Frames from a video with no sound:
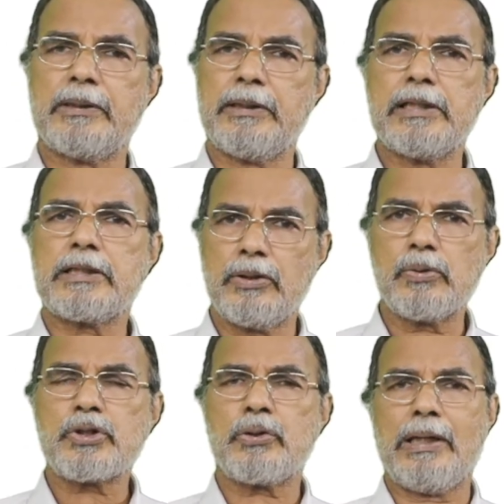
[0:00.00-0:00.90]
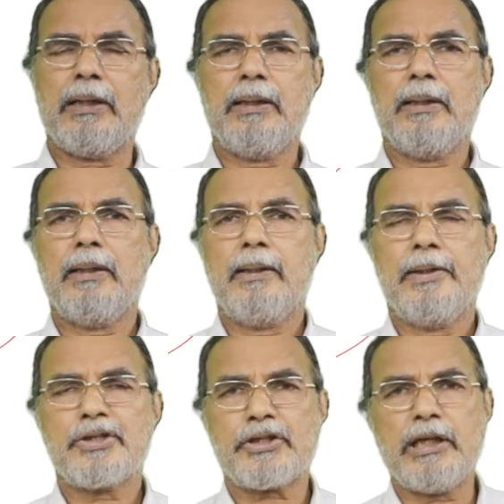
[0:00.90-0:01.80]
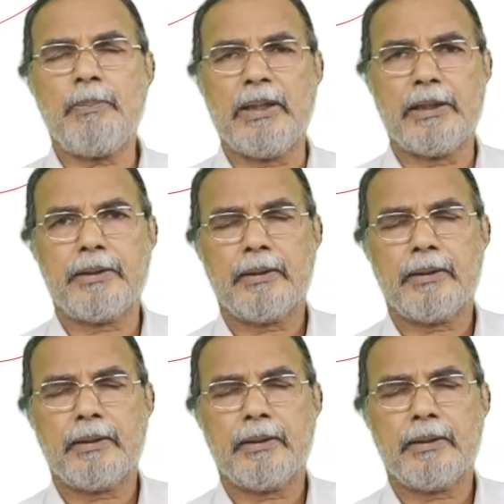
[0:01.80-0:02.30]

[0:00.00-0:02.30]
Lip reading: That is the usual statement